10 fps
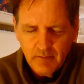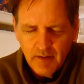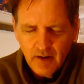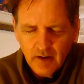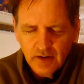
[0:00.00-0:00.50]

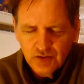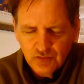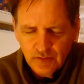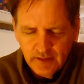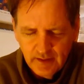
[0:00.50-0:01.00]
America
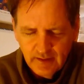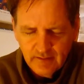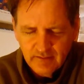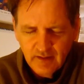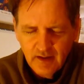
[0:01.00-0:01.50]
truly
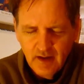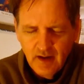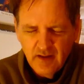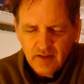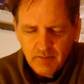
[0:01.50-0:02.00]
is
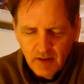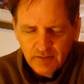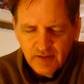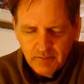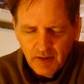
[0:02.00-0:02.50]
the
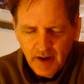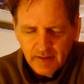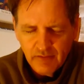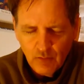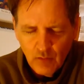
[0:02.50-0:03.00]
melting pot
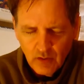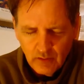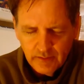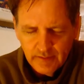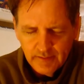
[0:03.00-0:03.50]
of the
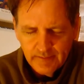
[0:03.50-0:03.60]
world.